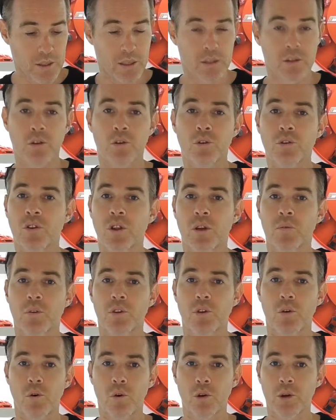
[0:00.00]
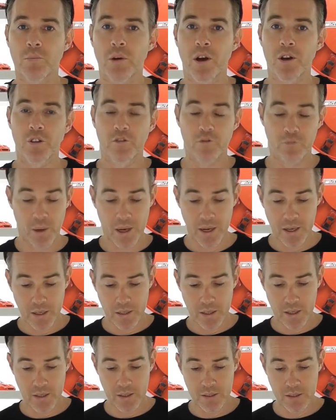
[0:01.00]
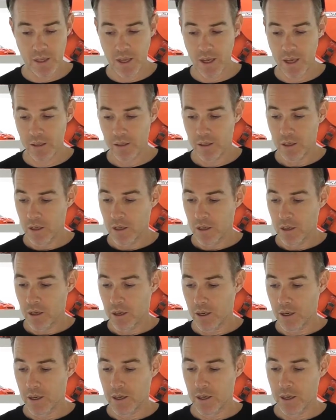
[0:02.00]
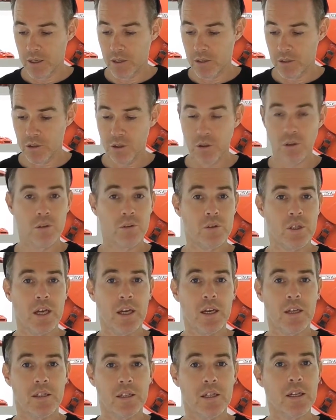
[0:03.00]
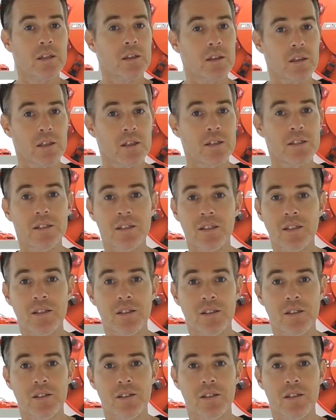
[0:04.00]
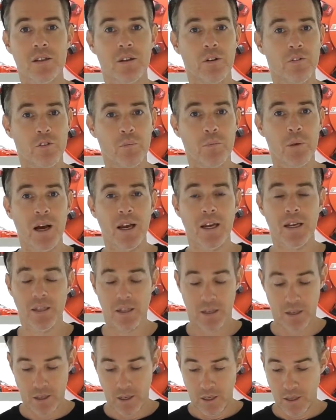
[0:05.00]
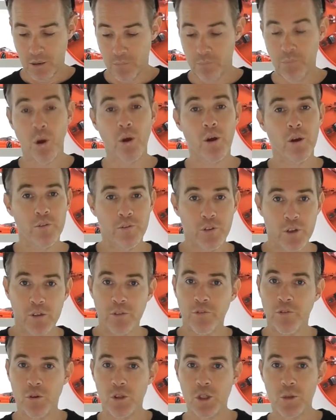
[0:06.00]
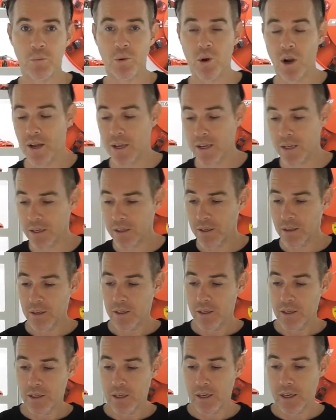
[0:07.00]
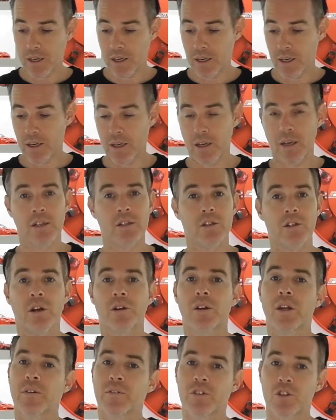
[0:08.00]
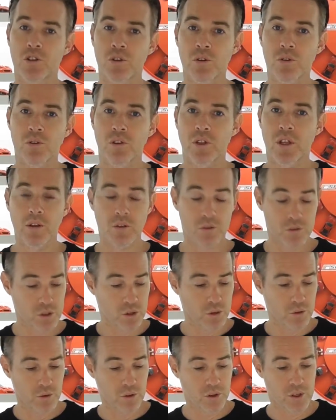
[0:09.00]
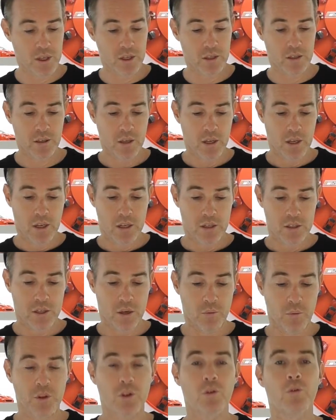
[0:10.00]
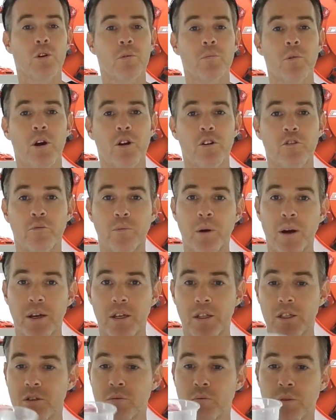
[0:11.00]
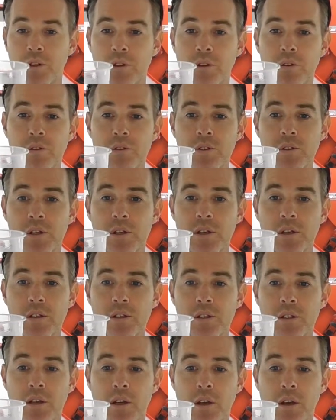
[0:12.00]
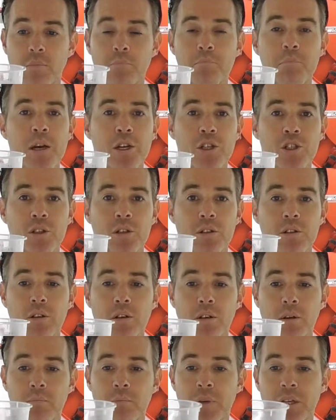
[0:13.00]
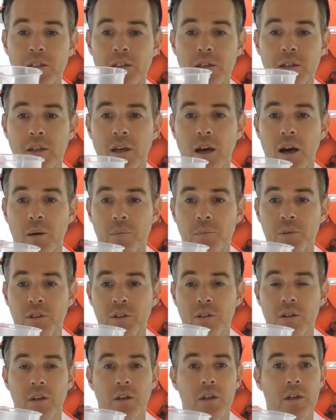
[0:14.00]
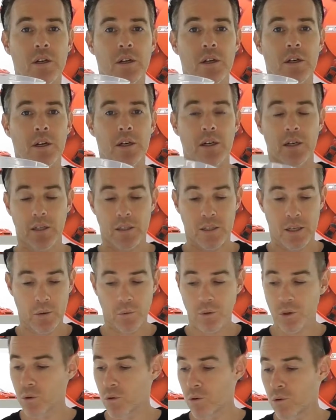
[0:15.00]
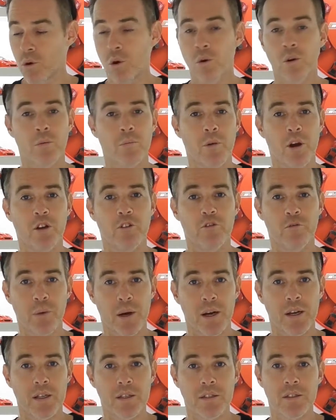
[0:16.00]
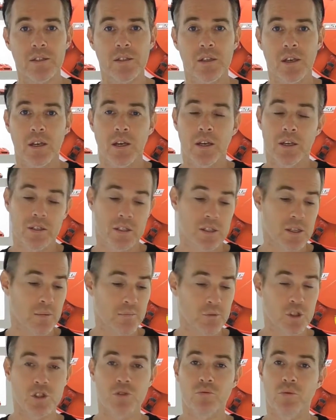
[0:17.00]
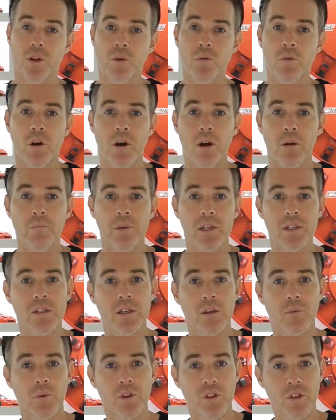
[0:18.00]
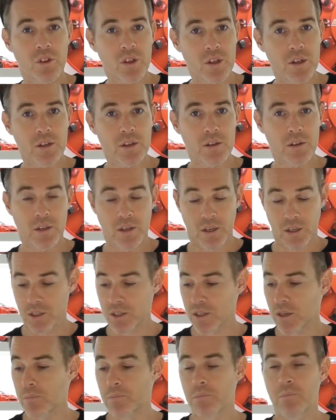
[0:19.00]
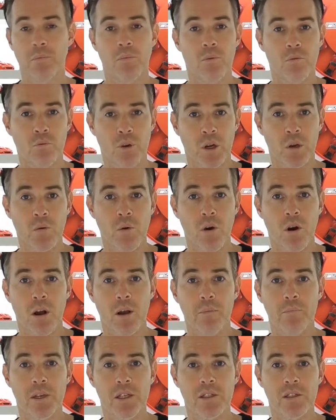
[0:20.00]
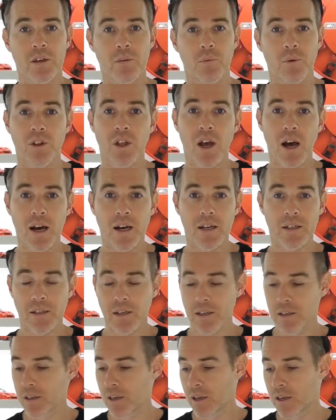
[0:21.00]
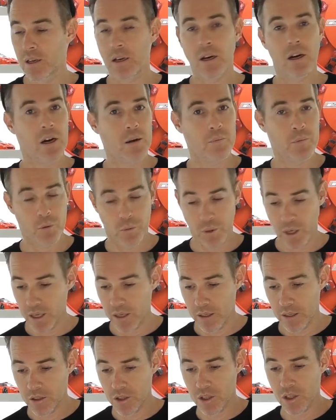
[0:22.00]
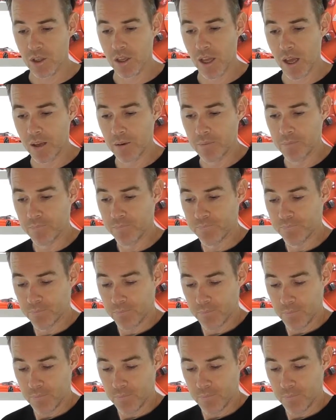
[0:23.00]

Now the good thing with automotive paint is that uh, you can get the consistency of the paint perfect for spraying uh, and you don't have it too thick or too thin. So with automotive paints we use these measured mixing cups. Uh, now with all automotive paints some just require mixing with thinner, some require mixing with hardener, uh, but we'll get into that.